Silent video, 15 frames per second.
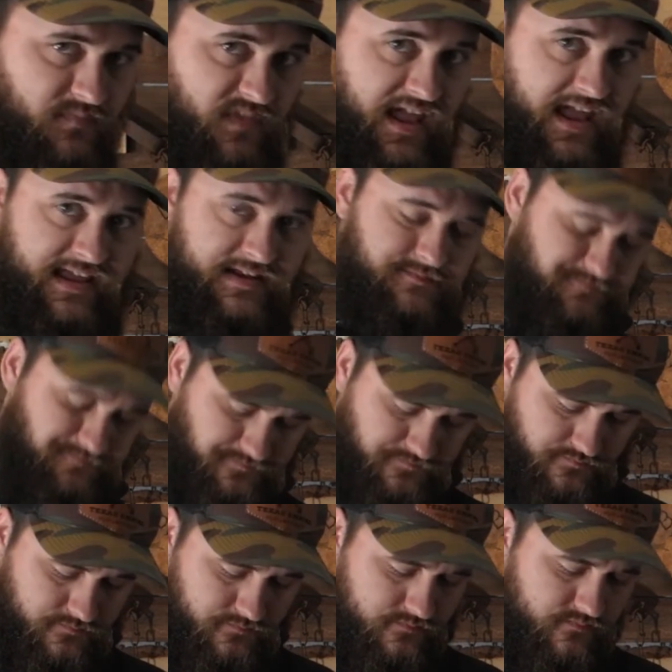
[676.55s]
And
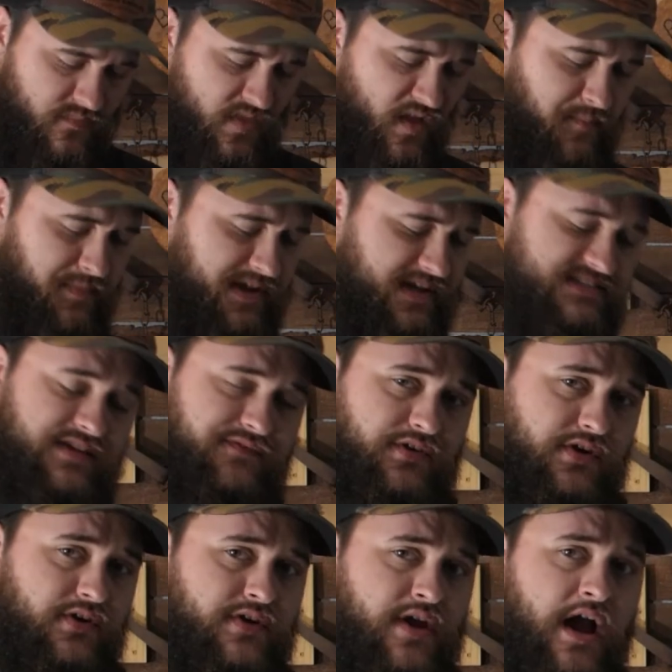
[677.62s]
because if
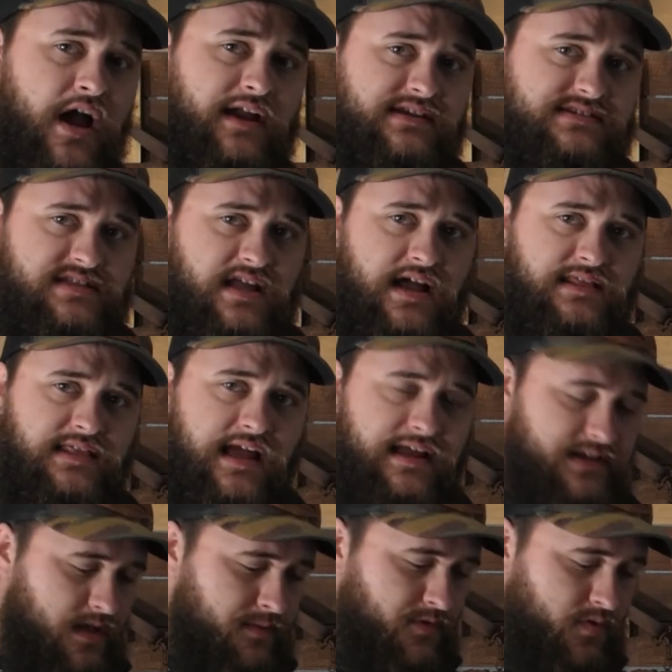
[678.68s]
your nock is not lined
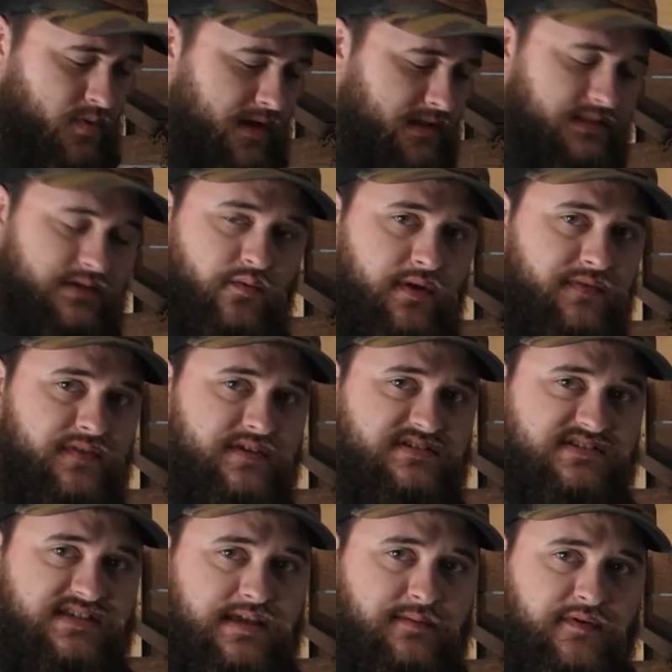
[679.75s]
up correctly with the
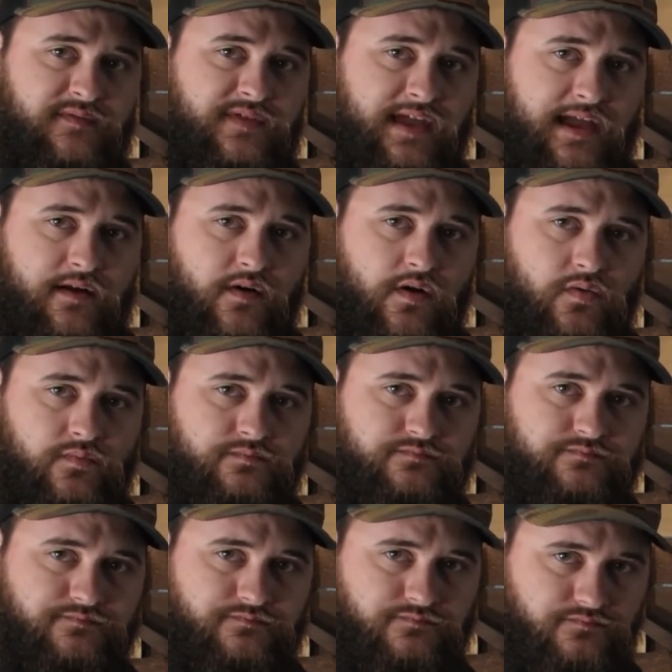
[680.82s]
seam of the arrow,
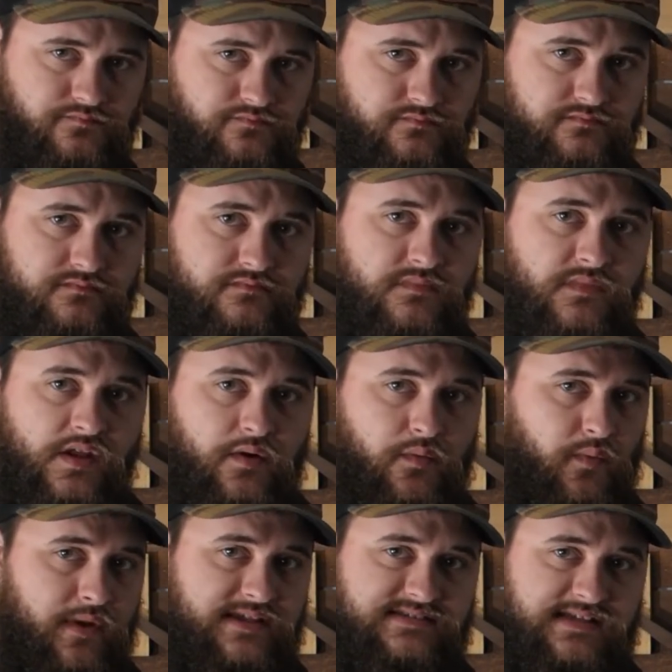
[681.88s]

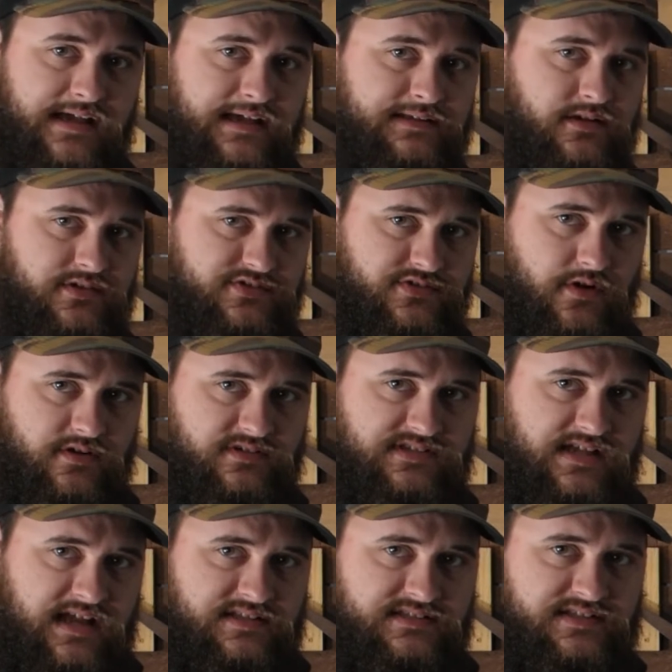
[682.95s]
weak side, strong
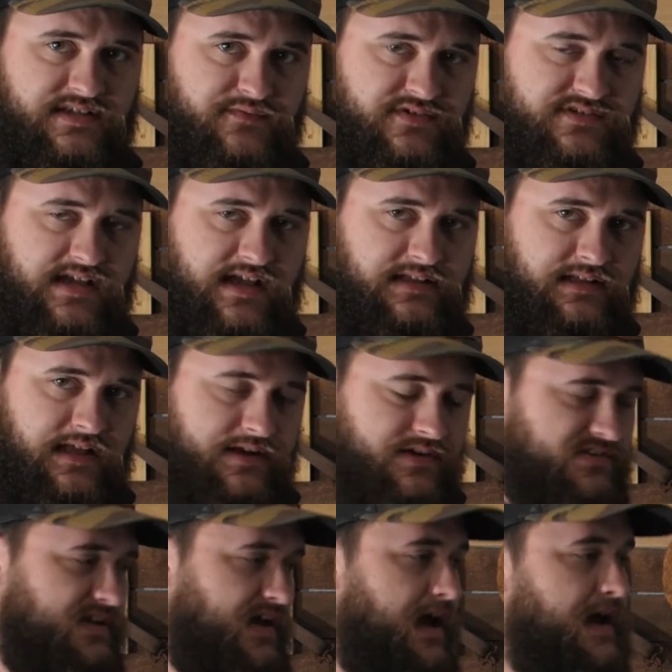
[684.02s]
side, stiffer side, lighter
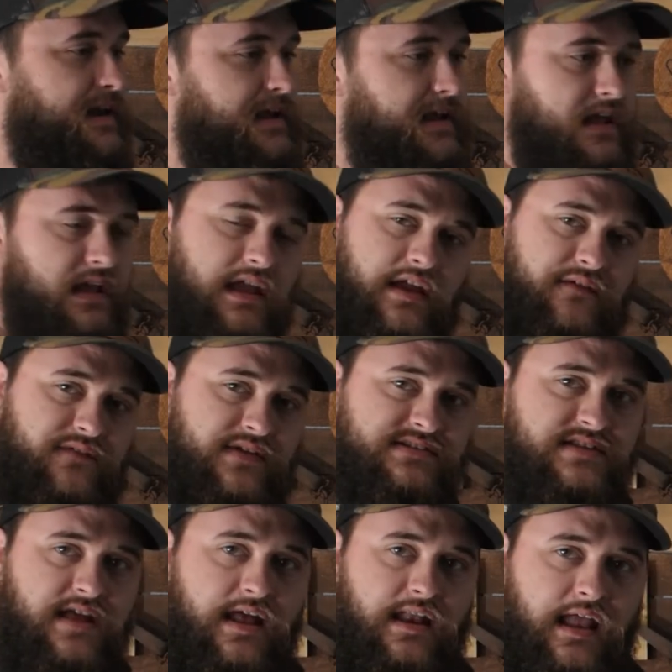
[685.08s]
side, if it's
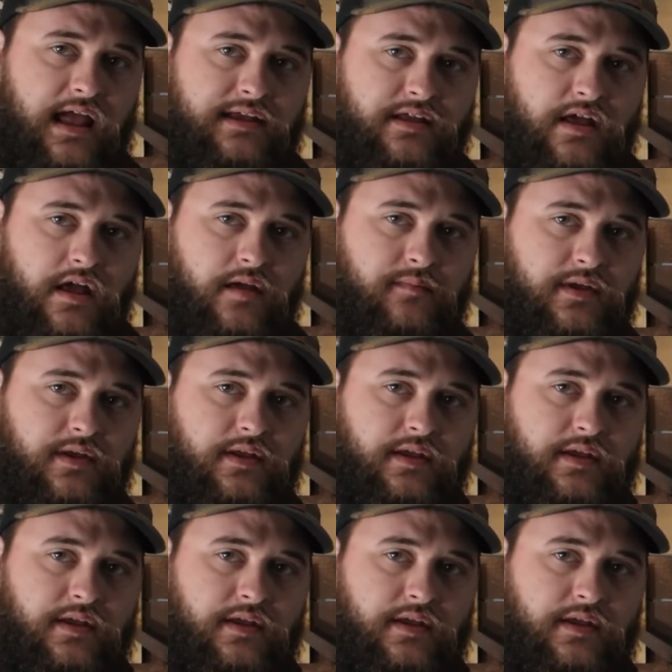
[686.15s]
not lined up,